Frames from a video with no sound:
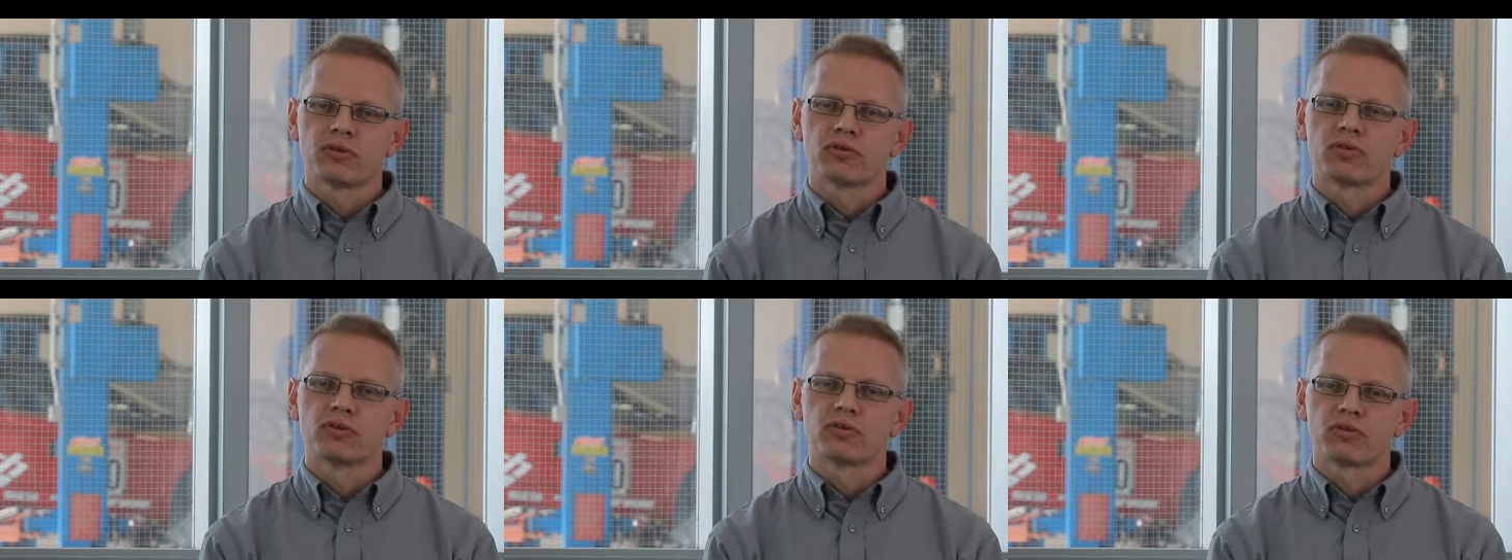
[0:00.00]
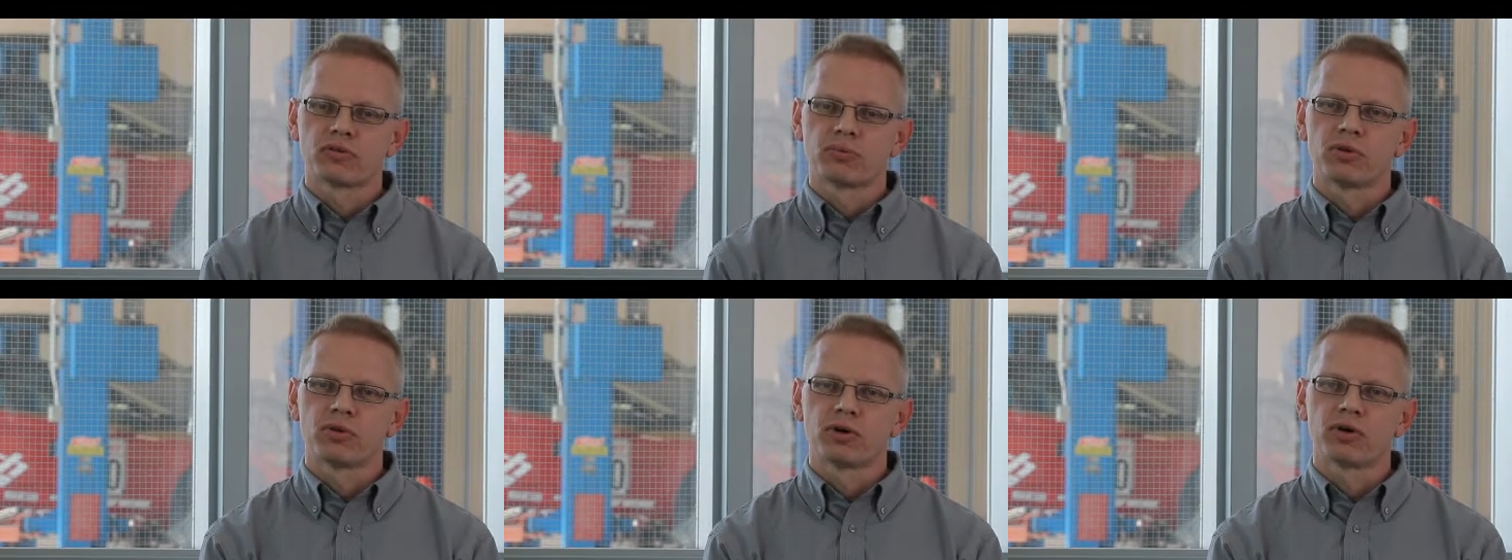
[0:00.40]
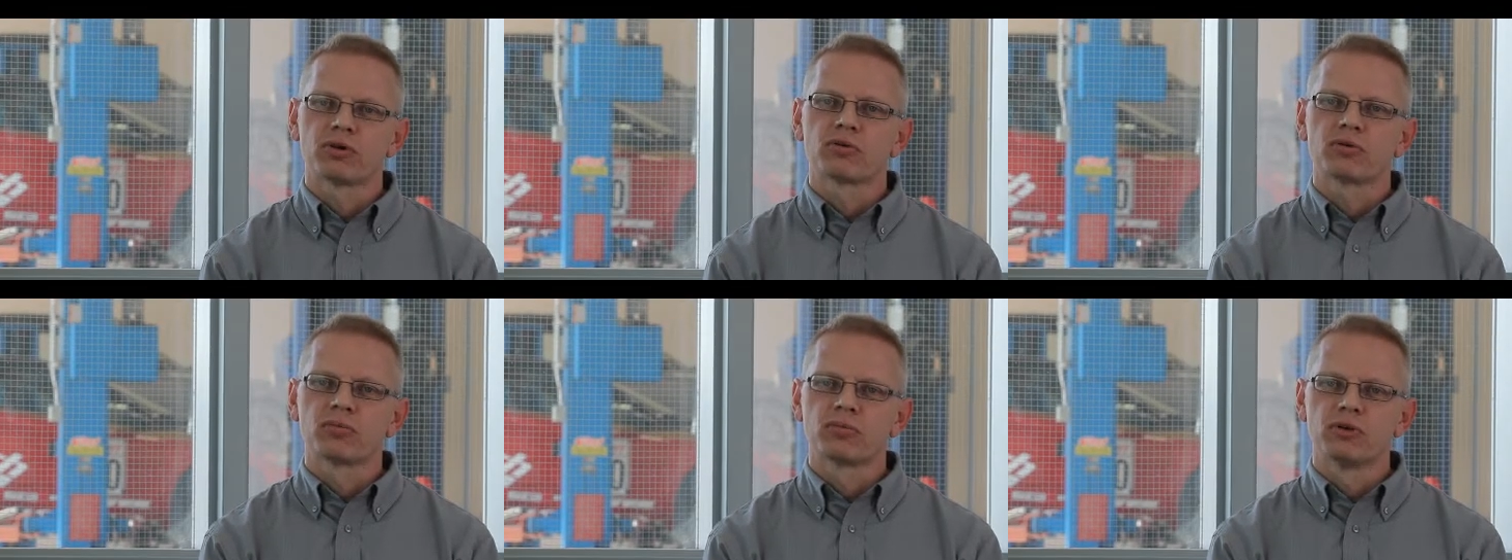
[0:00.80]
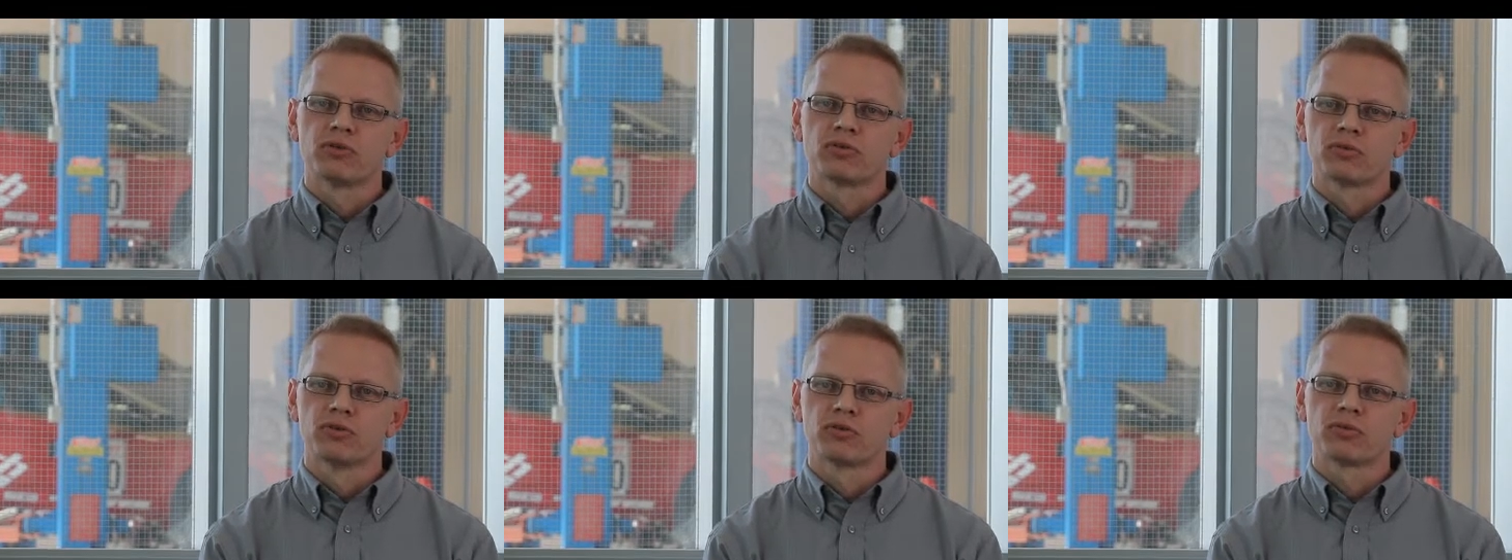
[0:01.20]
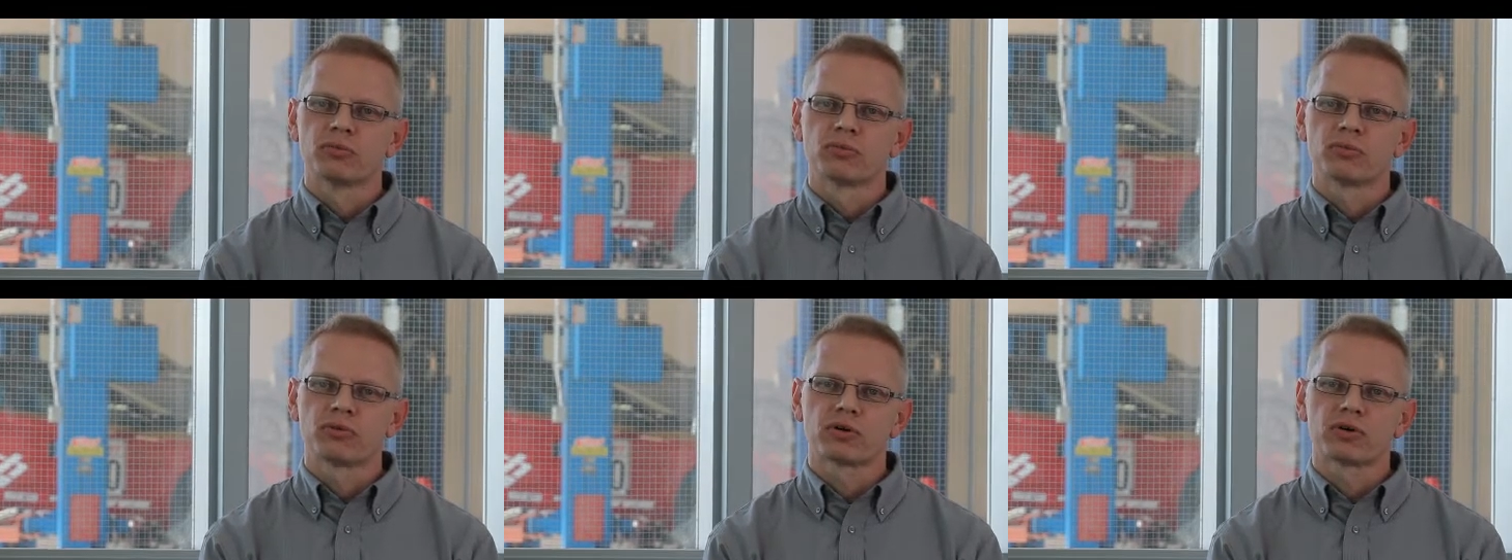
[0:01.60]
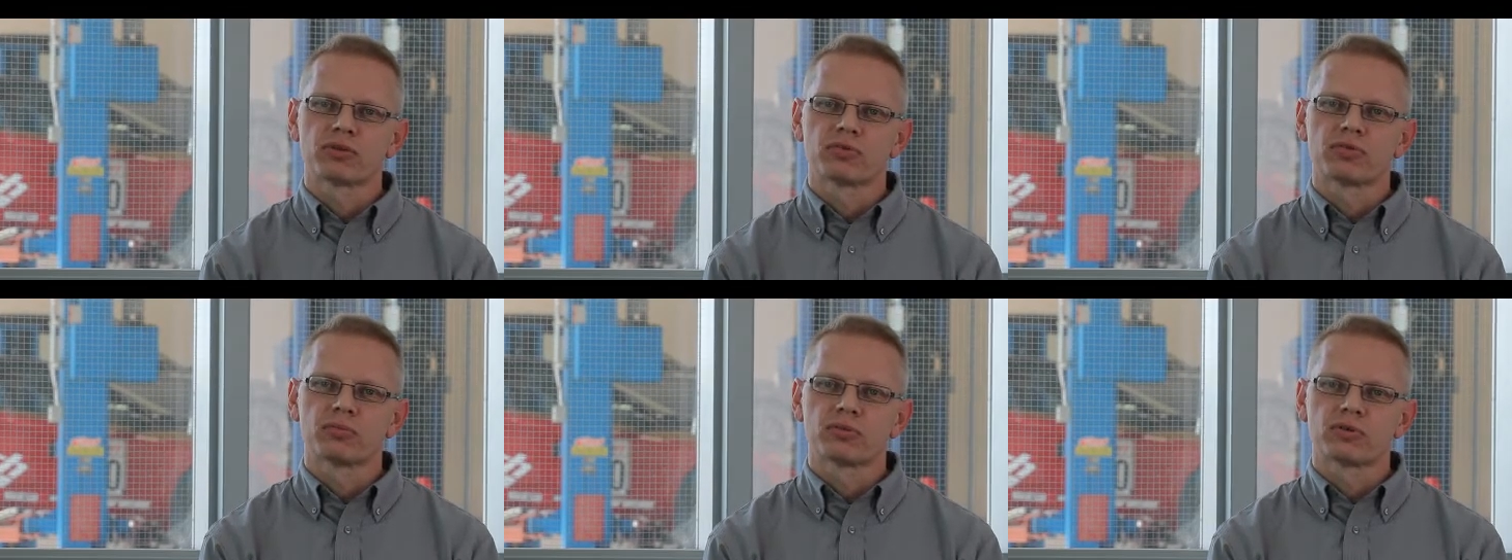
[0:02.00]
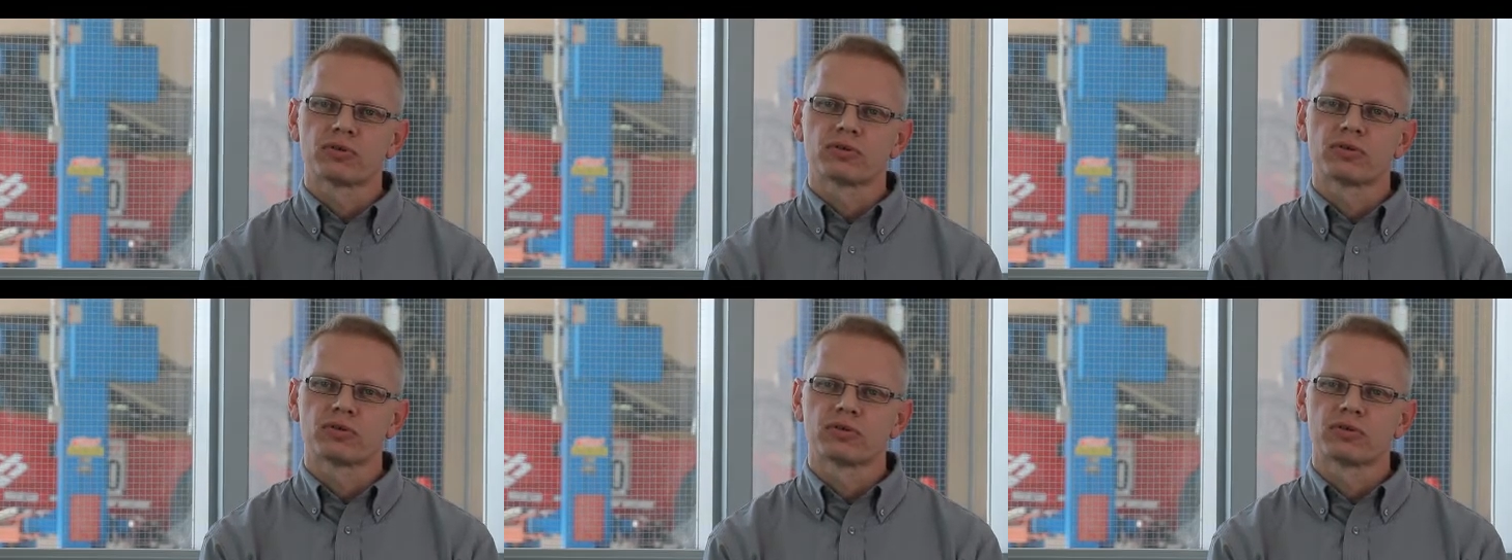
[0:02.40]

I think supplying complete systems for customers.